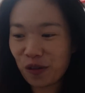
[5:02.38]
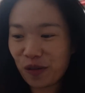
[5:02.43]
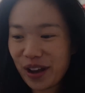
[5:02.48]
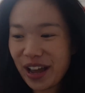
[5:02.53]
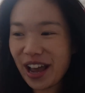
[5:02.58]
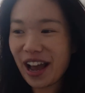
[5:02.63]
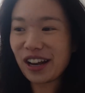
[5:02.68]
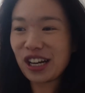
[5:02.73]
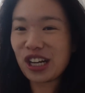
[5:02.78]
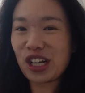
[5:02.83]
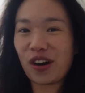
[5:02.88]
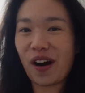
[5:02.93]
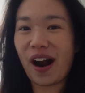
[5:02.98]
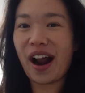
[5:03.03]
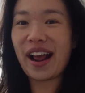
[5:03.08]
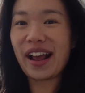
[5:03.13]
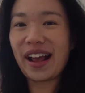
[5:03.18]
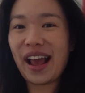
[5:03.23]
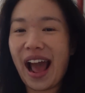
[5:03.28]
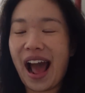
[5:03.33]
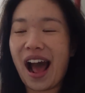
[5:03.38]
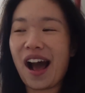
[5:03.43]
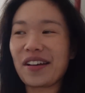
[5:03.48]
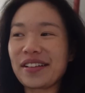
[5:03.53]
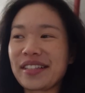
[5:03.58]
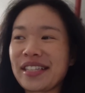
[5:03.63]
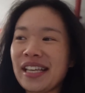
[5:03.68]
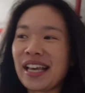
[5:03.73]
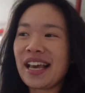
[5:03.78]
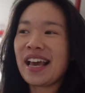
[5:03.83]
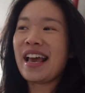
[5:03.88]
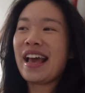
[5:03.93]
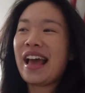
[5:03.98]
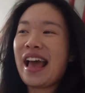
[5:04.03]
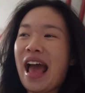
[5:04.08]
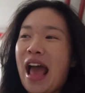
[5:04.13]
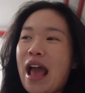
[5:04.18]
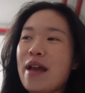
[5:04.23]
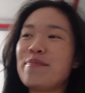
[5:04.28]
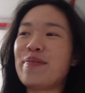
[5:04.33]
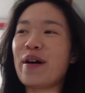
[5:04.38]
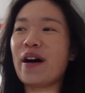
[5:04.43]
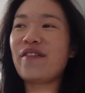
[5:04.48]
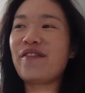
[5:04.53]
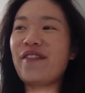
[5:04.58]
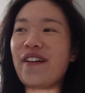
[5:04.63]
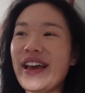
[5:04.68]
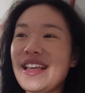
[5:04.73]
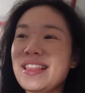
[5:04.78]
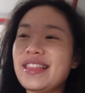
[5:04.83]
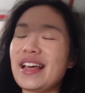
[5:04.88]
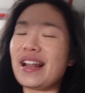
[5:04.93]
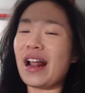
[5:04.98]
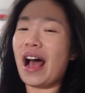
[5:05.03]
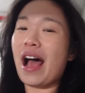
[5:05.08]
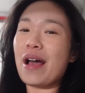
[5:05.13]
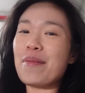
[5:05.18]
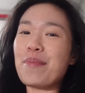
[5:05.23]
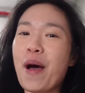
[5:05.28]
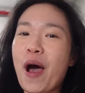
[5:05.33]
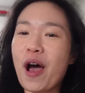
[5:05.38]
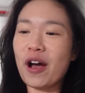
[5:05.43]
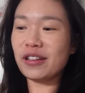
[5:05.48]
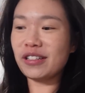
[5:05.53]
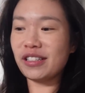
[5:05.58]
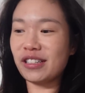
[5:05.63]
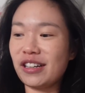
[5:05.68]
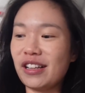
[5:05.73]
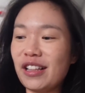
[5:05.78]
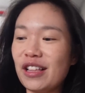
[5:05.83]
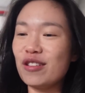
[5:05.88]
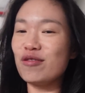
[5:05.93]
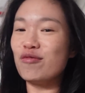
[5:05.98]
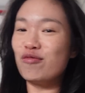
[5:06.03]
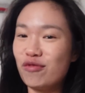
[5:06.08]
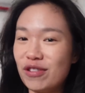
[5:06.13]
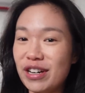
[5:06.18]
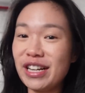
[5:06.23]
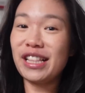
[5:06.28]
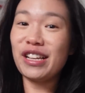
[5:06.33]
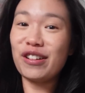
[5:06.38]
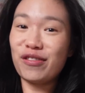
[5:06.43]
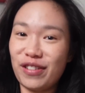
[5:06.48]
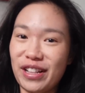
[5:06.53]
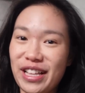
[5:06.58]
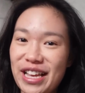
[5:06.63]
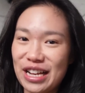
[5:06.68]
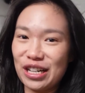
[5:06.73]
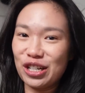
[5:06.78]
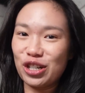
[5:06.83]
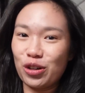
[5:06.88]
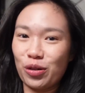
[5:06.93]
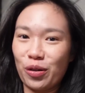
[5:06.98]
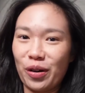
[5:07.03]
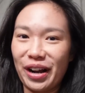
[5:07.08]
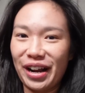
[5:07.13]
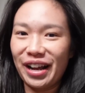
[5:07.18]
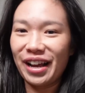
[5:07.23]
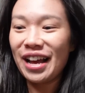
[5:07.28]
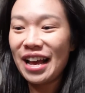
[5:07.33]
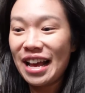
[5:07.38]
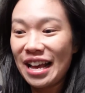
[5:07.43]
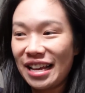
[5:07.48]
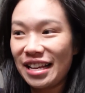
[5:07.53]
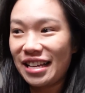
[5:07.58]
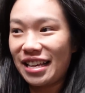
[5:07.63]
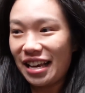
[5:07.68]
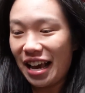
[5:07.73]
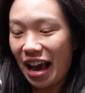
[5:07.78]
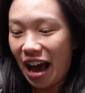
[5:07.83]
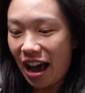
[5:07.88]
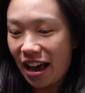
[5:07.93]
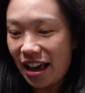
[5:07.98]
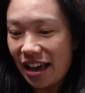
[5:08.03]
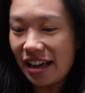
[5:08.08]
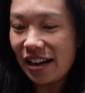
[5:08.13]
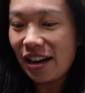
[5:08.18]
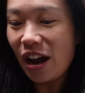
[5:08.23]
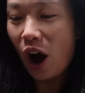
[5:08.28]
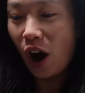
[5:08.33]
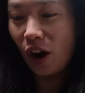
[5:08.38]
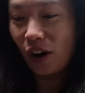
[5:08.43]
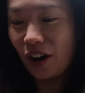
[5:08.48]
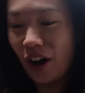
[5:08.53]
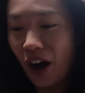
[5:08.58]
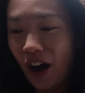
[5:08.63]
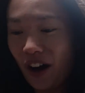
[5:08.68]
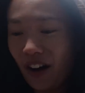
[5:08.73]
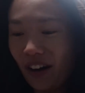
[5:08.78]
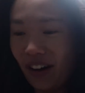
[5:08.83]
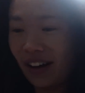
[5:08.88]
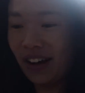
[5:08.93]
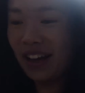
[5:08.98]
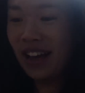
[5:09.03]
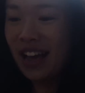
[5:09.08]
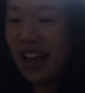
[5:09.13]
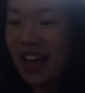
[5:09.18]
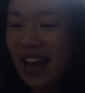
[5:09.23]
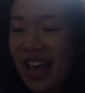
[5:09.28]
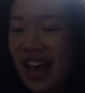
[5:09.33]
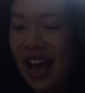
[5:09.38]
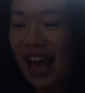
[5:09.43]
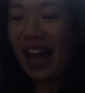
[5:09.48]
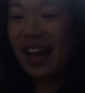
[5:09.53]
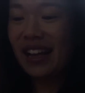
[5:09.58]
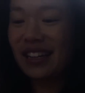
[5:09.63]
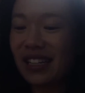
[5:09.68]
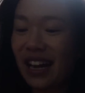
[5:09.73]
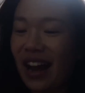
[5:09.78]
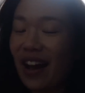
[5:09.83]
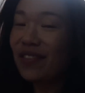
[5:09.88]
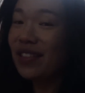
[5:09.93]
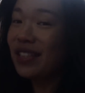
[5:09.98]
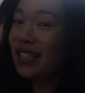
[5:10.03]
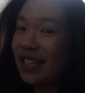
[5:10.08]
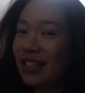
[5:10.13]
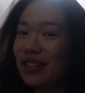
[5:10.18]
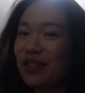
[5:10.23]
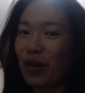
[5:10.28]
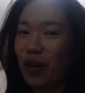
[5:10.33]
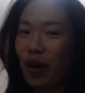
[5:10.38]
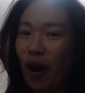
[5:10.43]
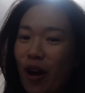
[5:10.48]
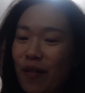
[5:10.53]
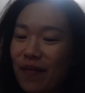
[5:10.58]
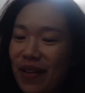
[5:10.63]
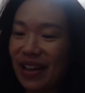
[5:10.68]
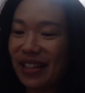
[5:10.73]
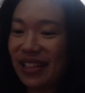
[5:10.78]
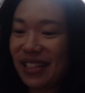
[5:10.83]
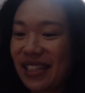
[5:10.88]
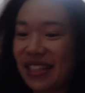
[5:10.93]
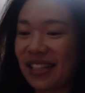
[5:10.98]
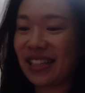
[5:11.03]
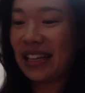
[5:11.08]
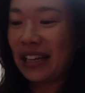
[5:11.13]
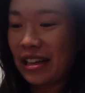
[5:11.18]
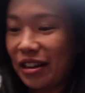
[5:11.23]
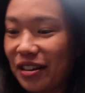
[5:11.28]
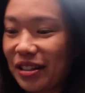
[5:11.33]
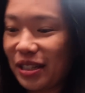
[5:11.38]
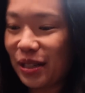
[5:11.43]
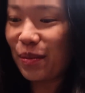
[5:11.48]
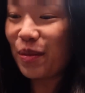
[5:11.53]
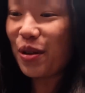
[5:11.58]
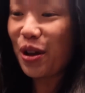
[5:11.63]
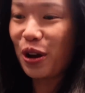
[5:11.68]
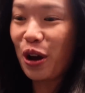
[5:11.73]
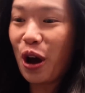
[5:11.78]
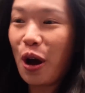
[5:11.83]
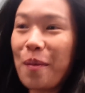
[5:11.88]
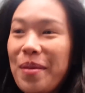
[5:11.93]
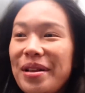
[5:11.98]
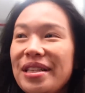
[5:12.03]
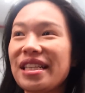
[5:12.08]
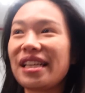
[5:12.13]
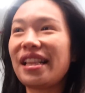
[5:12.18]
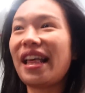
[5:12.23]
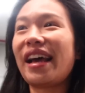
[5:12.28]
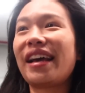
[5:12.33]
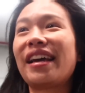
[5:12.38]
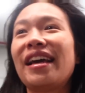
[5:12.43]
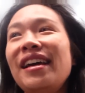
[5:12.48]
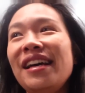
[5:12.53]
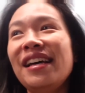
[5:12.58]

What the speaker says: We are trying out a buffet that I personally really enjoy here in Hong Kong. And I've seen your comments. You know, some of your comments are like,